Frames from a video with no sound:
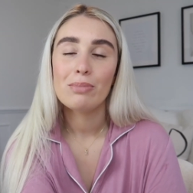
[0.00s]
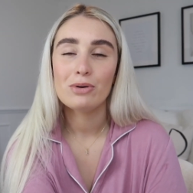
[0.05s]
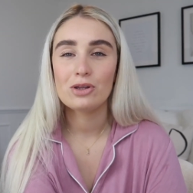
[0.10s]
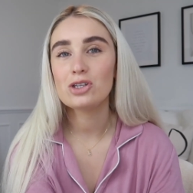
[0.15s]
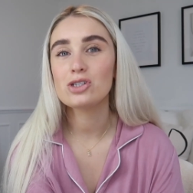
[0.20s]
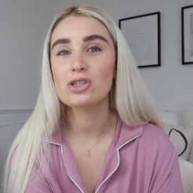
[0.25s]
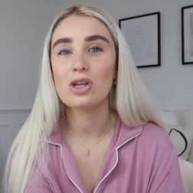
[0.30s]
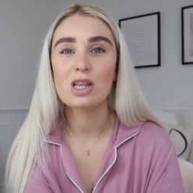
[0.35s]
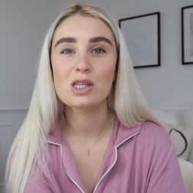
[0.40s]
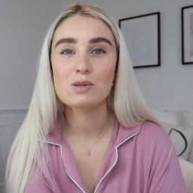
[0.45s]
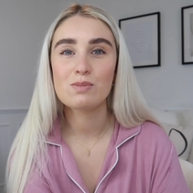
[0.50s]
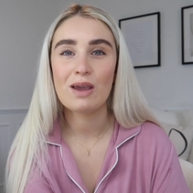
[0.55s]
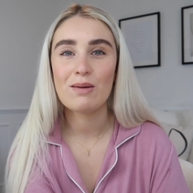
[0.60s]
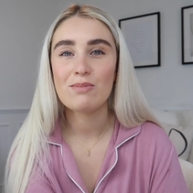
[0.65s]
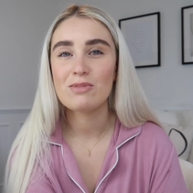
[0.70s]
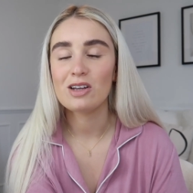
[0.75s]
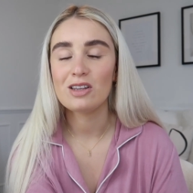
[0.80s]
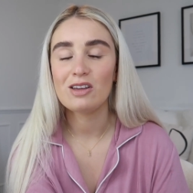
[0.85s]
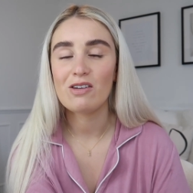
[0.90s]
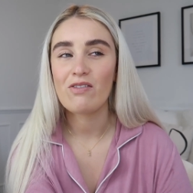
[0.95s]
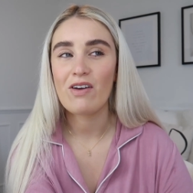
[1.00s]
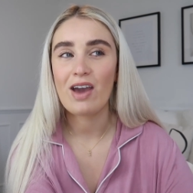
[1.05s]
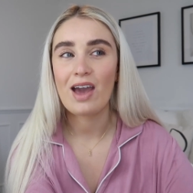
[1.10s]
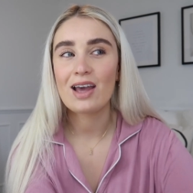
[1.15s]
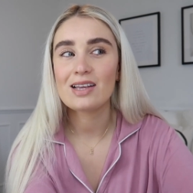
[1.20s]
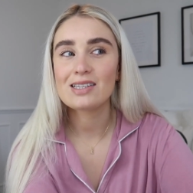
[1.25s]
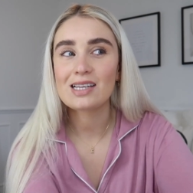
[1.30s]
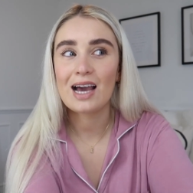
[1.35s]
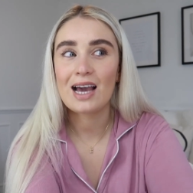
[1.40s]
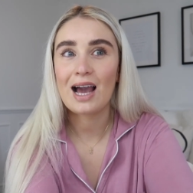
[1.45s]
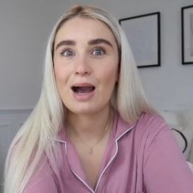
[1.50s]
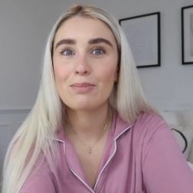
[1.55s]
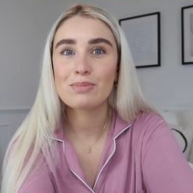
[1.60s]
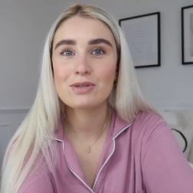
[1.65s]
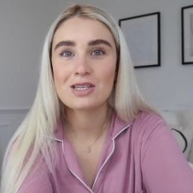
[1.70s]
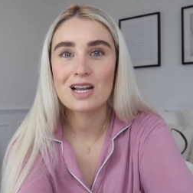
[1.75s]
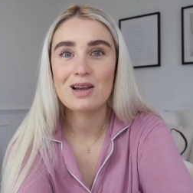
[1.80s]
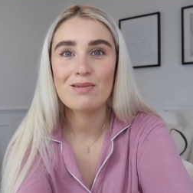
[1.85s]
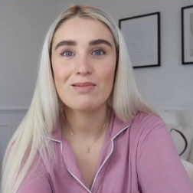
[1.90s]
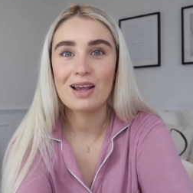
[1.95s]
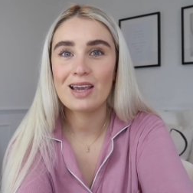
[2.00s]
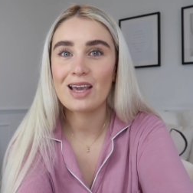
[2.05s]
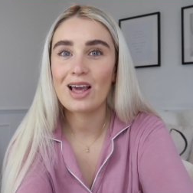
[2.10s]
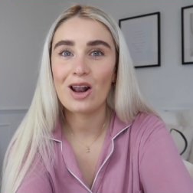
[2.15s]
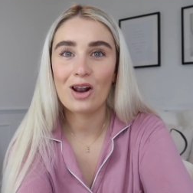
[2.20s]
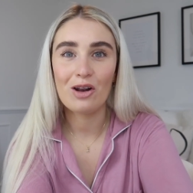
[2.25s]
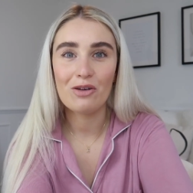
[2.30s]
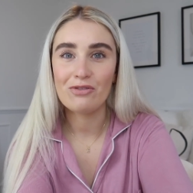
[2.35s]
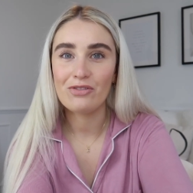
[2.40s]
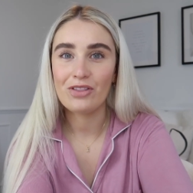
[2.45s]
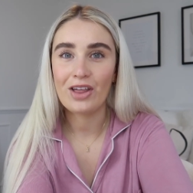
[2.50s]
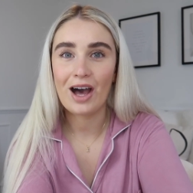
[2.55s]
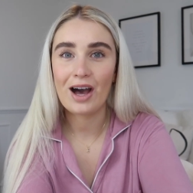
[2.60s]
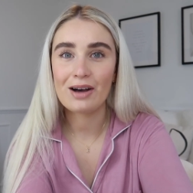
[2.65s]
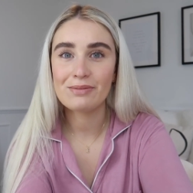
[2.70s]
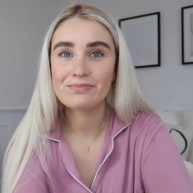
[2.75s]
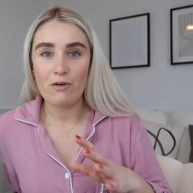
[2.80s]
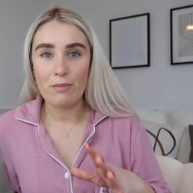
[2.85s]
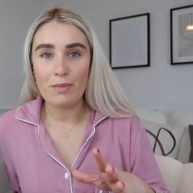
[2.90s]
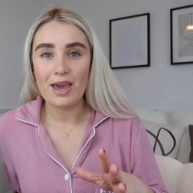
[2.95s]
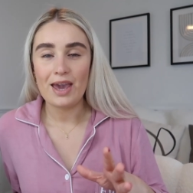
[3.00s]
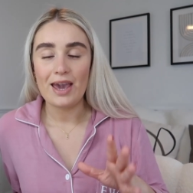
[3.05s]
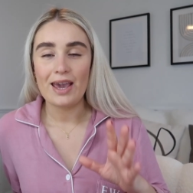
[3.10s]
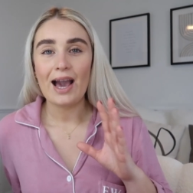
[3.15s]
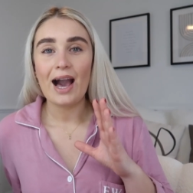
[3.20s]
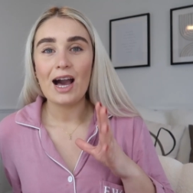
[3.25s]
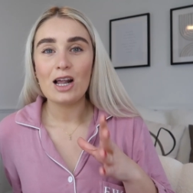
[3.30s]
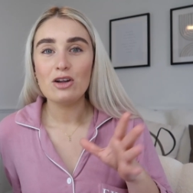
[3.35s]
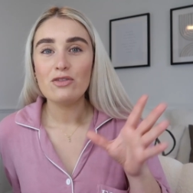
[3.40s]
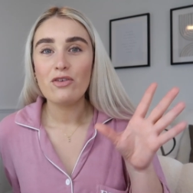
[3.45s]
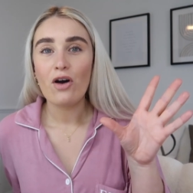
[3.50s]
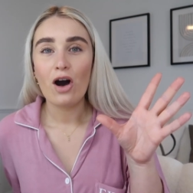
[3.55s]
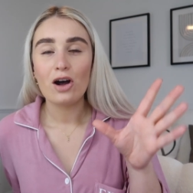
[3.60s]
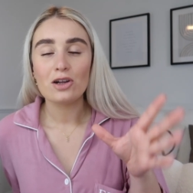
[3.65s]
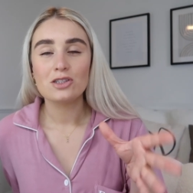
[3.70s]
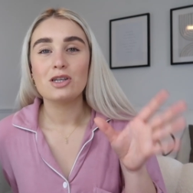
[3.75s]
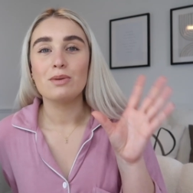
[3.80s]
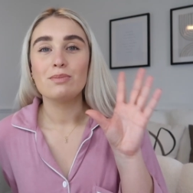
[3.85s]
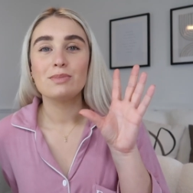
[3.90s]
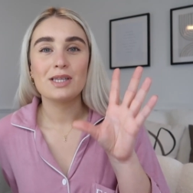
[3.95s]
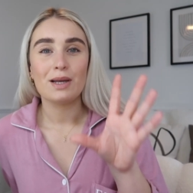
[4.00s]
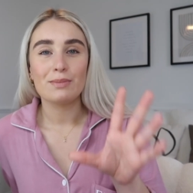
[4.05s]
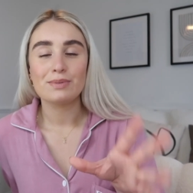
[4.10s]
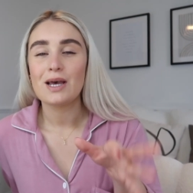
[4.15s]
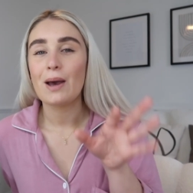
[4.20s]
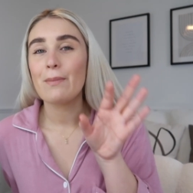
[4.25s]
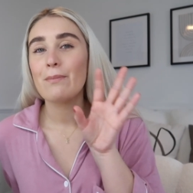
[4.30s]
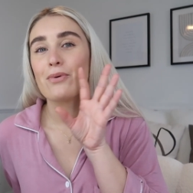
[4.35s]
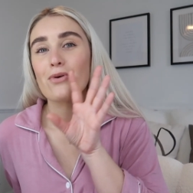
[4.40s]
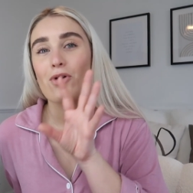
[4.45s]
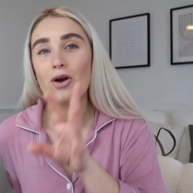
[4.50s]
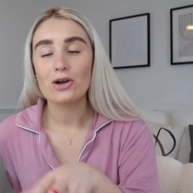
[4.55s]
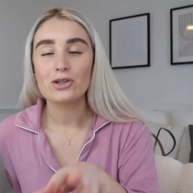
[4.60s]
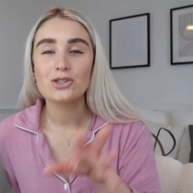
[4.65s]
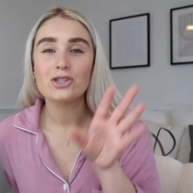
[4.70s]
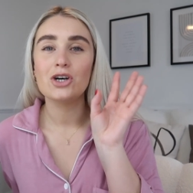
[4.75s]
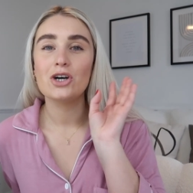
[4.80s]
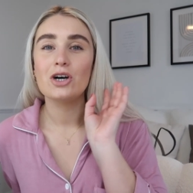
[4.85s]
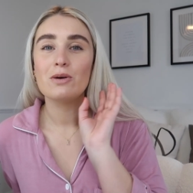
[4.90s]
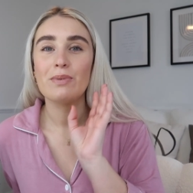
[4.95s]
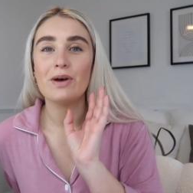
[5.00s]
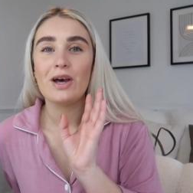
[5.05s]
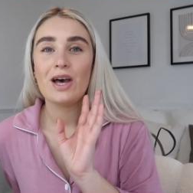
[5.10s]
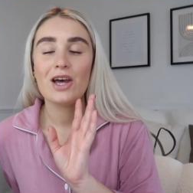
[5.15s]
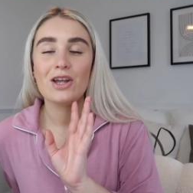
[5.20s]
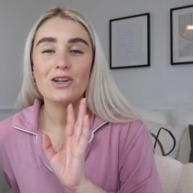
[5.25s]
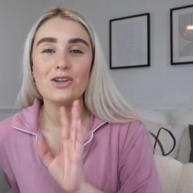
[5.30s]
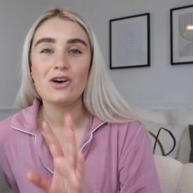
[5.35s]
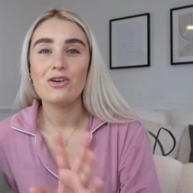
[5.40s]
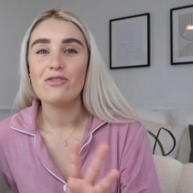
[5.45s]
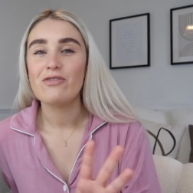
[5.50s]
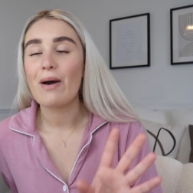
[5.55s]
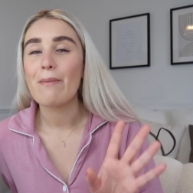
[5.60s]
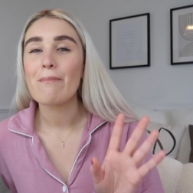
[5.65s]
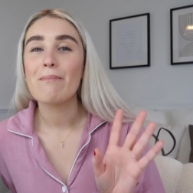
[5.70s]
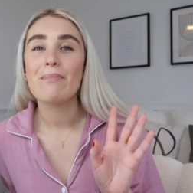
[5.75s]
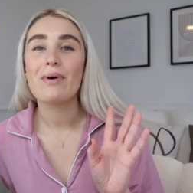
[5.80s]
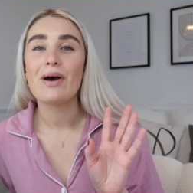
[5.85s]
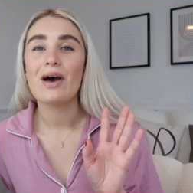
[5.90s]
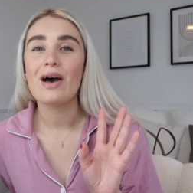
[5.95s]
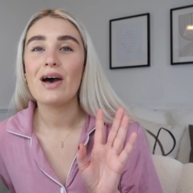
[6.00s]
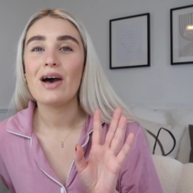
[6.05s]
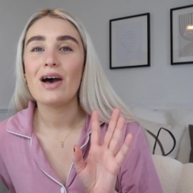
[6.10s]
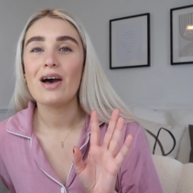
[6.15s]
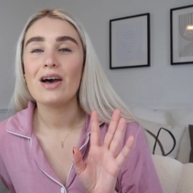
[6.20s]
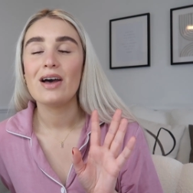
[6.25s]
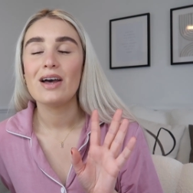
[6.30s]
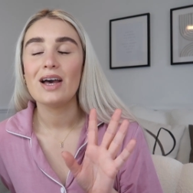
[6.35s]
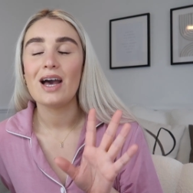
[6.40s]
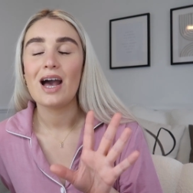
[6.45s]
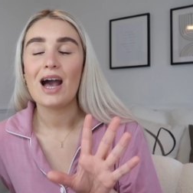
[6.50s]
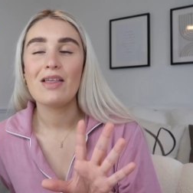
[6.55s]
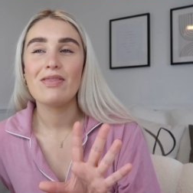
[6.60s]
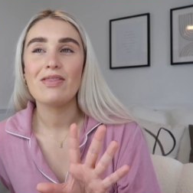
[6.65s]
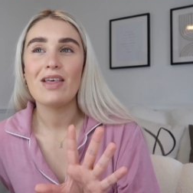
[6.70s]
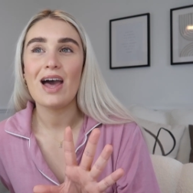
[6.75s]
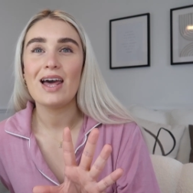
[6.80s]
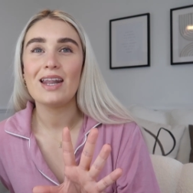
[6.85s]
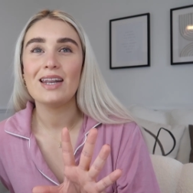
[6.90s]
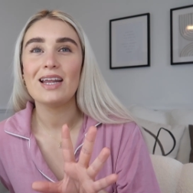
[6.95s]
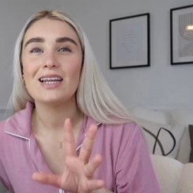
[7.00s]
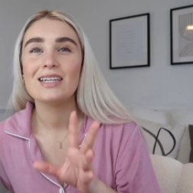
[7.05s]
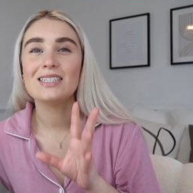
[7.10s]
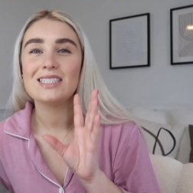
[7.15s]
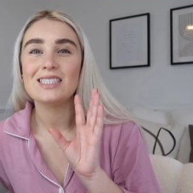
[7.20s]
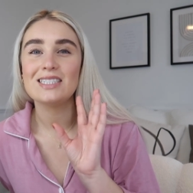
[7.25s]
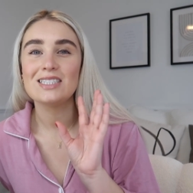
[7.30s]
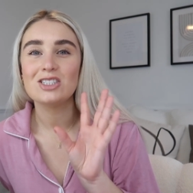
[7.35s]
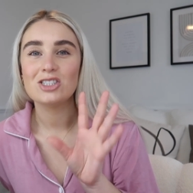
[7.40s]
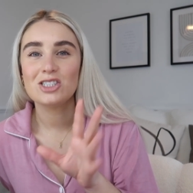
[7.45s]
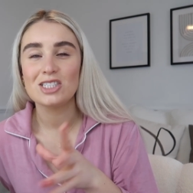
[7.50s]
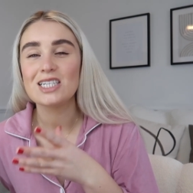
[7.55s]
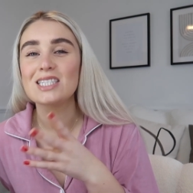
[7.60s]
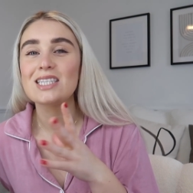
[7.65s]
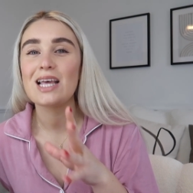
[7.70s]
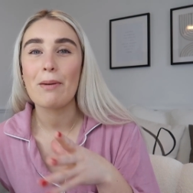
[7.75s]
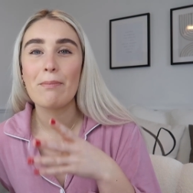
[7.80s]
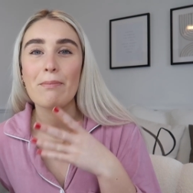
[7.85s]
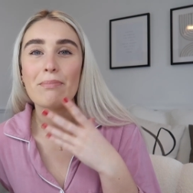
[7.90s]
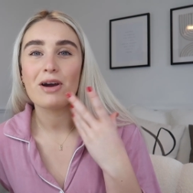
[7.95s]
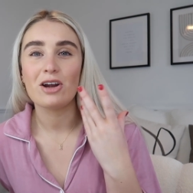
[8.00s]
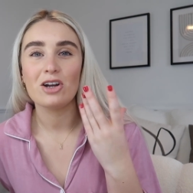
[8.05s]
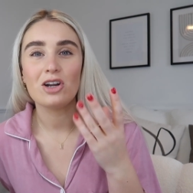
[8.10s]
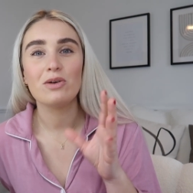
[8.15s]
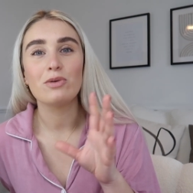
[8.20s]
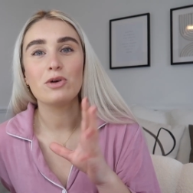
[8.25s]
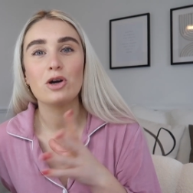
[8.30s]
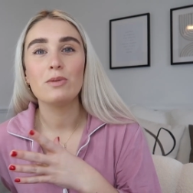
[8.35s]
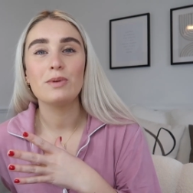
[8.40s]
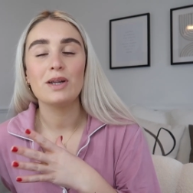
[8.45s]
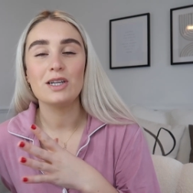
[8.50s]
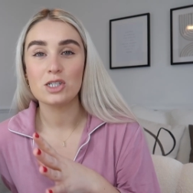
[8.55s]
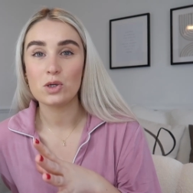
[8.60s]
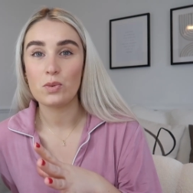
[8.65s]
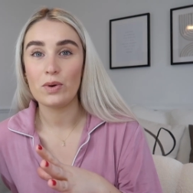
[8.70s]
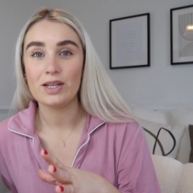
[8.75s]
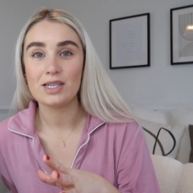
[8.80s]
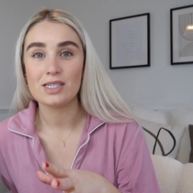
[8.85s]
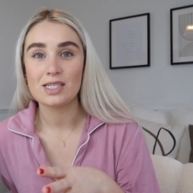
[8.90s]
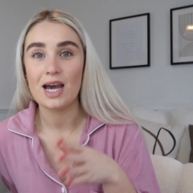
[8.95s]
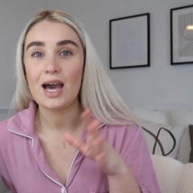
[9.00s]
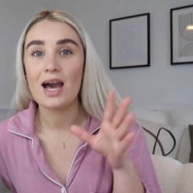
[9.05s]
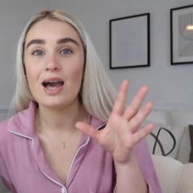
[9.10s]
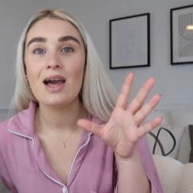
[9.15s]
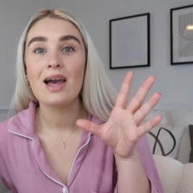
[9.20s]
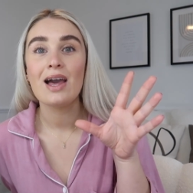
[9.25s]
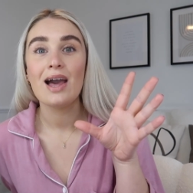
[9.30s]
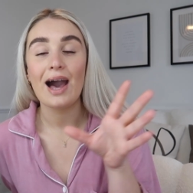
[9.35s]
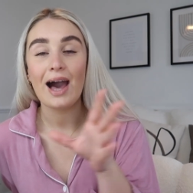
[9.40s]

but the sun's beaming on your face. I absolutely love that. For me, I love autumn, September, October, November, and then December. I know we're coming into winter.